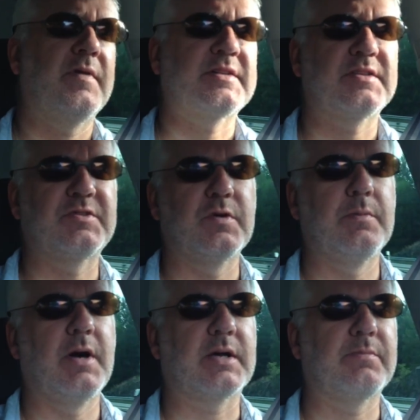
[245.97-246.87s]
That's a
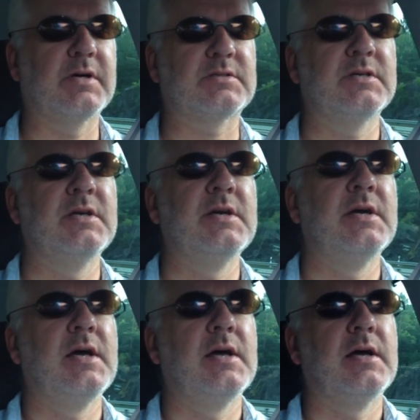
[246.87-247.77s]
drawback, but
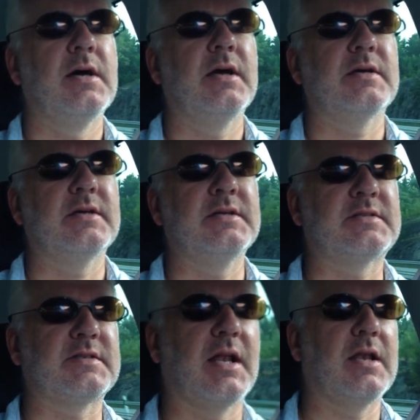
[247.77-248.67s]

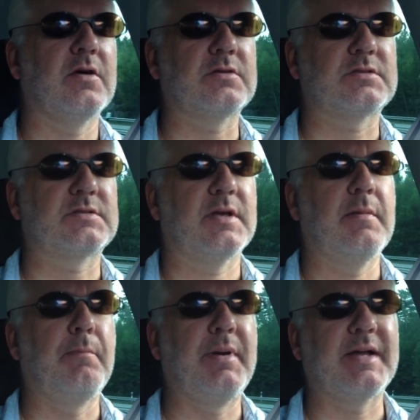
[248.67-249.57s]
it's a lot
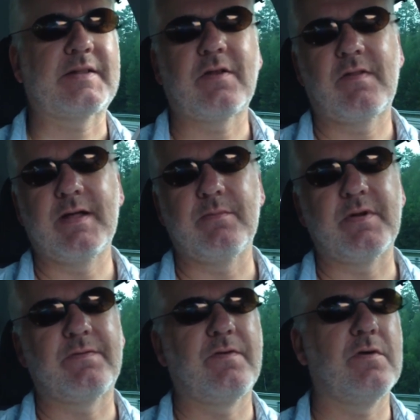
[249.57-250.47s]
better than
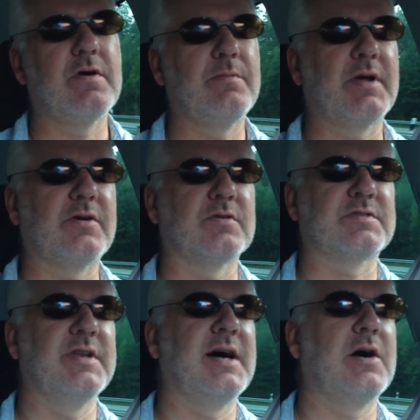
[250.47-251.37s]
before,
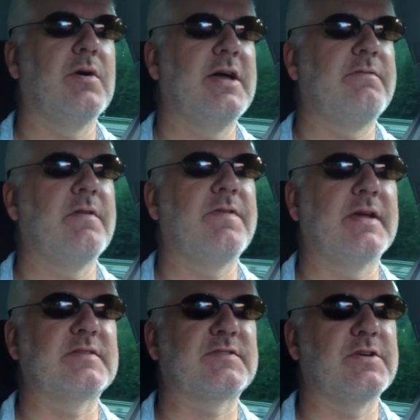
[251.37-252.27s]
because now
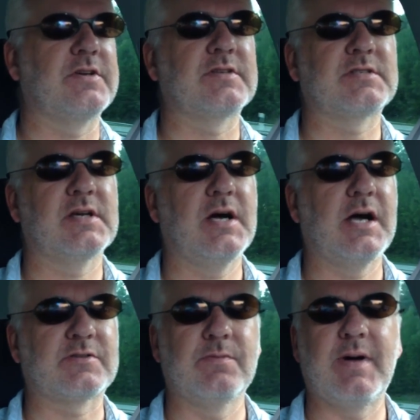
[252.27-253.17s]
everything syncs
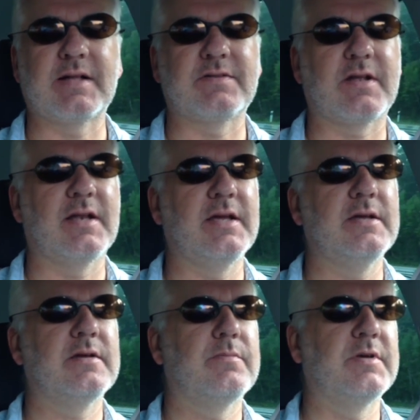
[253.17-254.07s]
automatically
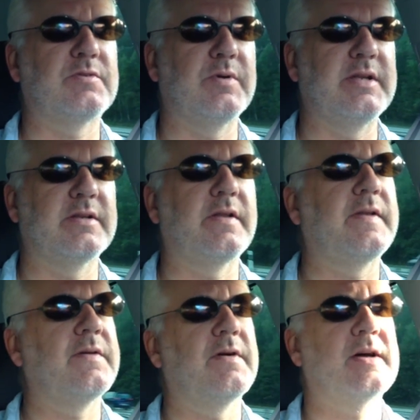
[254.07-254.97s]
between the
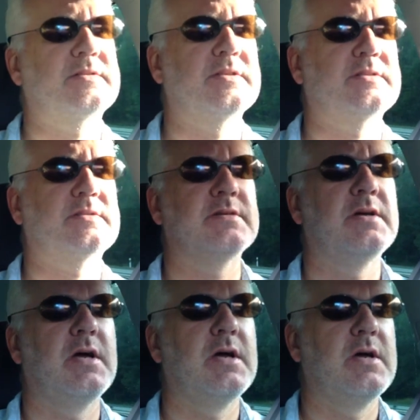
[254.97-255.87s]
devices.
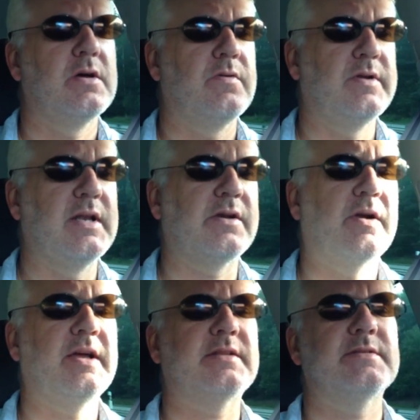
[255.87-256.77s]
Really
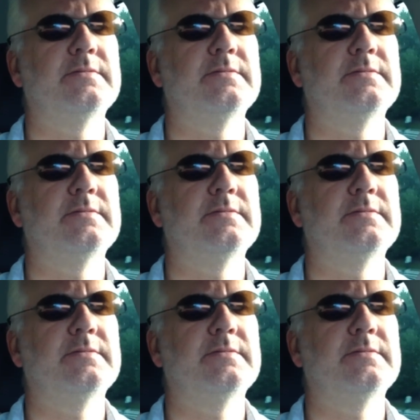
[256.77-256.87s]
great.